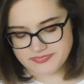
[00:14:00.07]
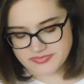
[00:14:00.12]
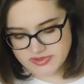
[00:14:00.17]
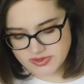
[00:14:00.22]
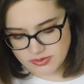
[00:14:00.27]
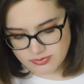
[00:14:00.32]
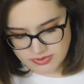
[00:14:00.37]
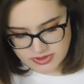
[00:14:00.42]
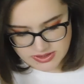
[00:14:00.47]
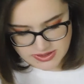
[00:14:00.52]

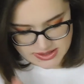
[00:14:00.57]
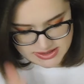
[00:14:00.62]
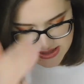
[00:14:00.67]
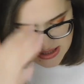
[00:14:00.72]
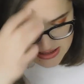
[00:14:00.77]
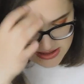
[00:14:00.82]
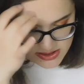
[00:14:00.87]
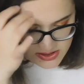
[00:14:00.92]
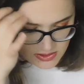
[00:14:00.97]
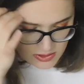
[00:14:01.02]
So I really like
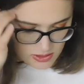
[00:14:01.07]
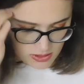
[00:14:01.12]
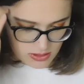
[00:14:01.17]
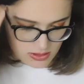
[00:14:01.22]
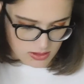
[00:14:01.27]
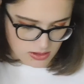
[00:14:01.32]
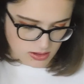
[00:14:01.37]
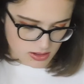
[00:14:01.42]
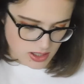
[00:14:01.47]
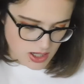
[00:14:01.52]
that
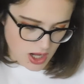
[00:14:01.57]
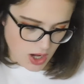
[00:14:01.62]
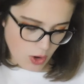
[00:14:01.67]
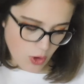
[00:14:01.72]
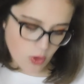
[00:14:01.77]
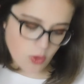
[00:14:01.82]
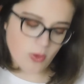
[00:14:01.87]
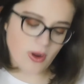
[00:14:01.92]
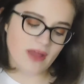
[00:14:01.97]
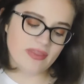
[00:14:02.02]
song.
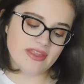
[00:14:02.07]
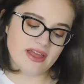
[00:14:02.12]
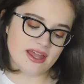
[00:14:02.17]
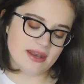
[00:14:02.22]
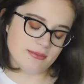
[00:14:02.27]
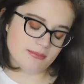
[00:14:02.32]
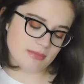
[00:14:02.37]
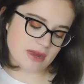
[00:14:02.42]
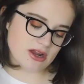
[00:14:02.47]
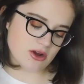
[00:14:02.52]
Oh, and then
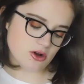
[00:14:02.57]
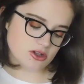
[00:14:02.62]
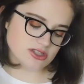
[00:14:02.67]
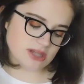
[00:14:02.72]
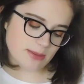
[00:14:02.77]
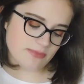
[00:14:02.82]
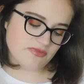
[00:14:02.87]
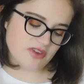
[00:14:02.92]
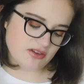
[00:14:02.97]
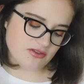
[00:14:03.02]
my
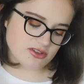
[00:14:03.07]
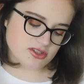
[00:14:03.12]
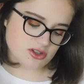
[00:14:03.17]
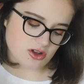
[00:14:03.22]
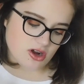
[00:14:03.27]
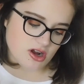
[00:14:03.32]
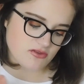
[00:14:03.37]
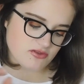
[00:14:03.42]
all-time favorite song